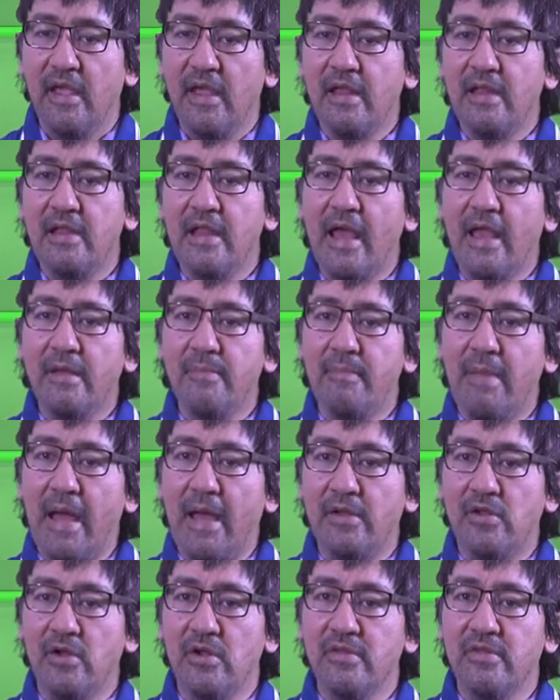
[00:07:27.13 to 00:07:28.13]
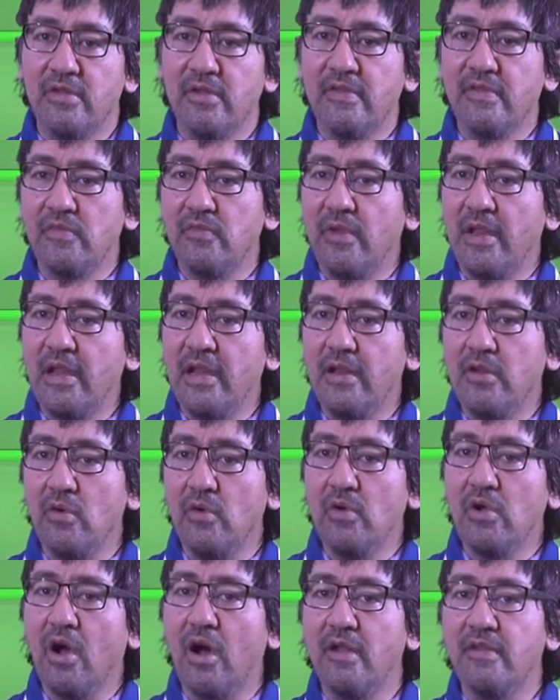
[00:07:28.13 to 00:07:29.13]
In like manner, there's really
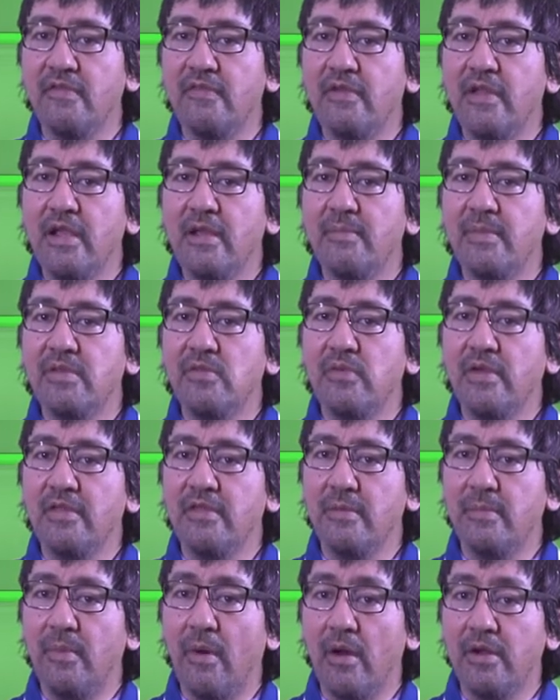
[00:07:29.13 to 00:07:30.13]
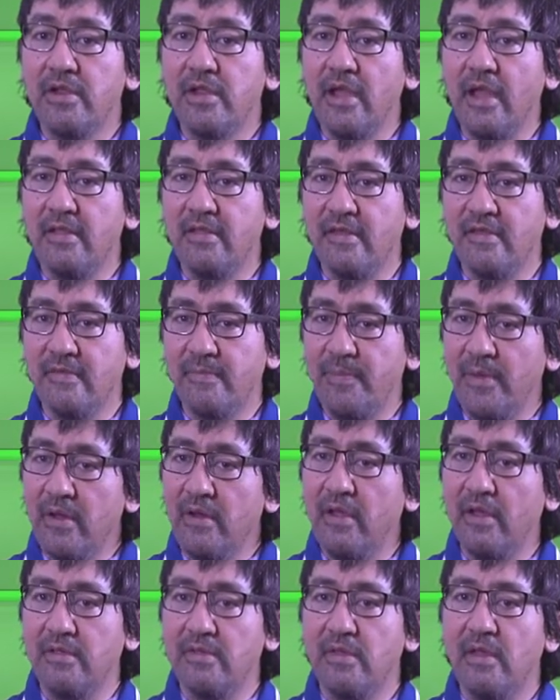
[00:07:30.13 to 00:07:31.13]
no conflict between the body and the
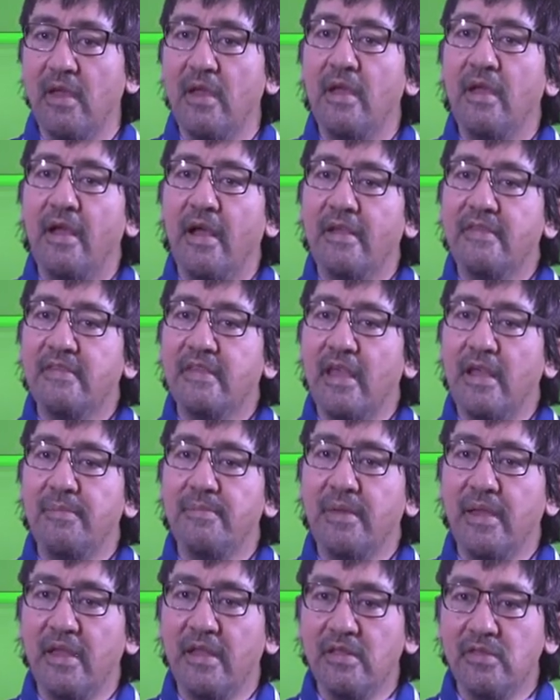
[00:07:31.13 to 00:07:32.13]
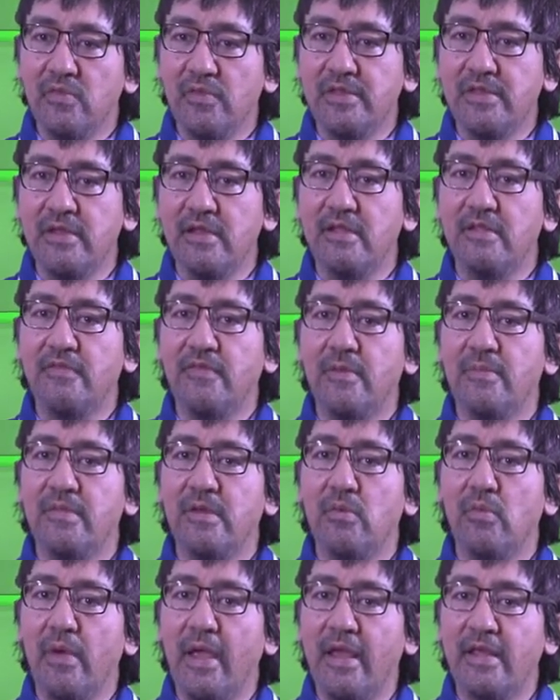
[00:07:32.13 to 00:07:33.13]
spirit, as can be intuited from
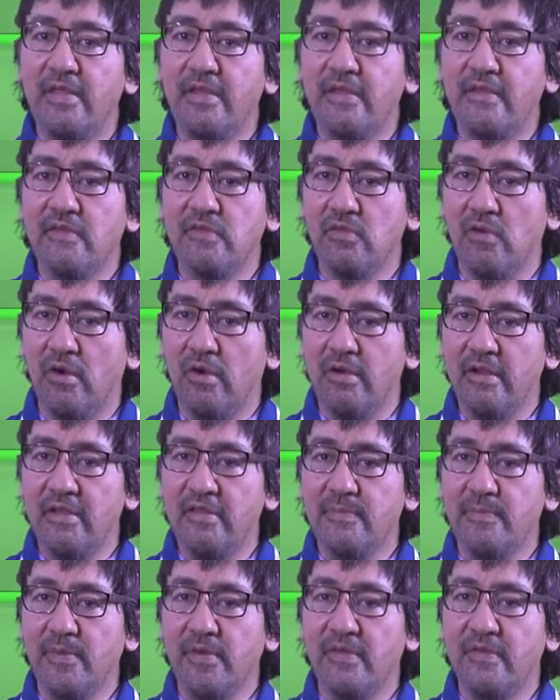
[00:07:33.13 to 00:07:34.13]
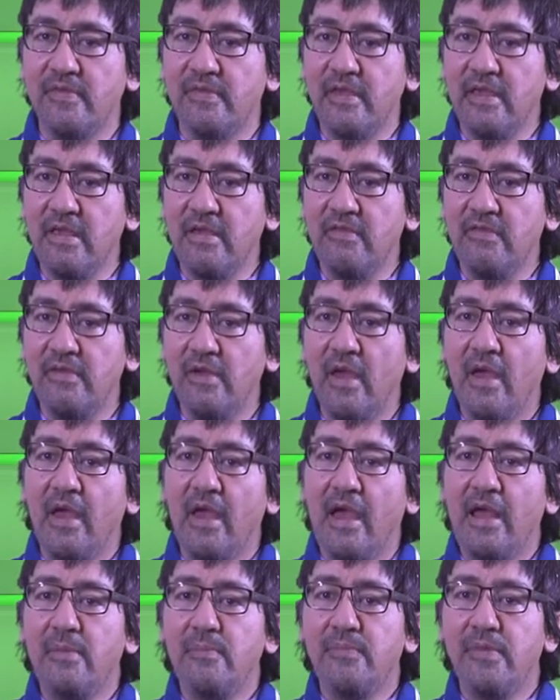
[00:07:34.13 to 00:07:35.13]
the way these stories perceive
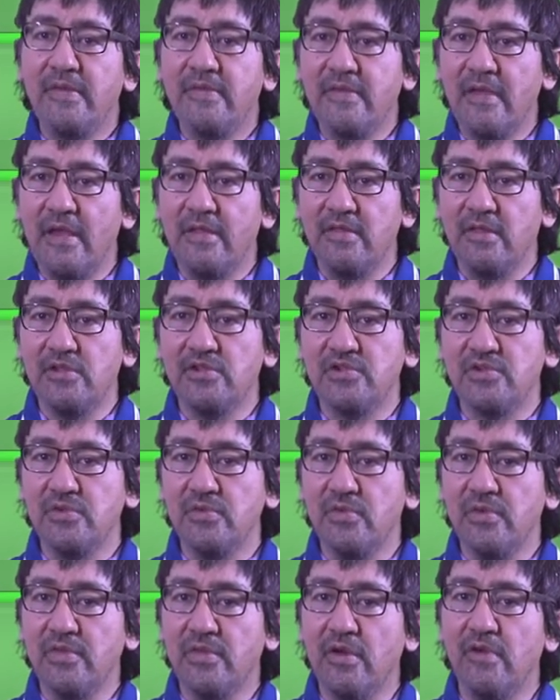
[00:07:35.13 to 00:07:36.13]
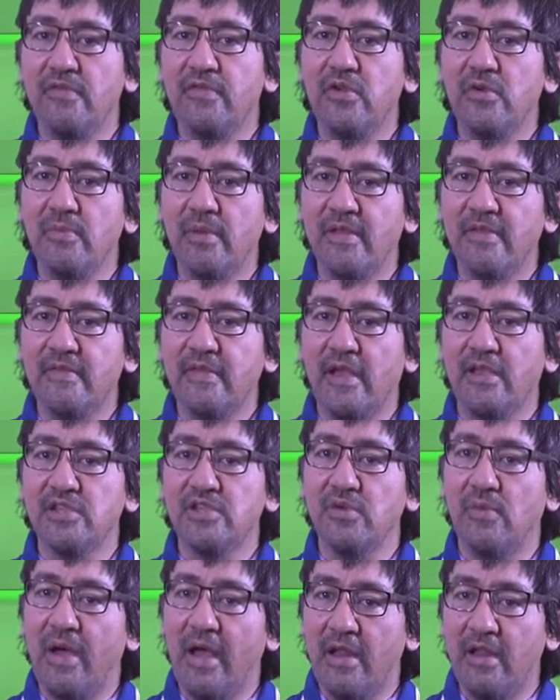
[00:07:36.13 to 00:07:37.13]
and present the truth of human
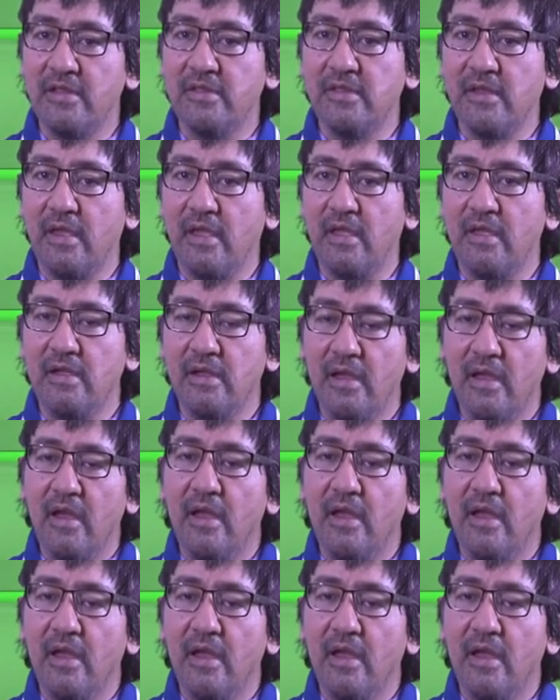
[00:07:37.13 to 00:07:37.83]
sexuality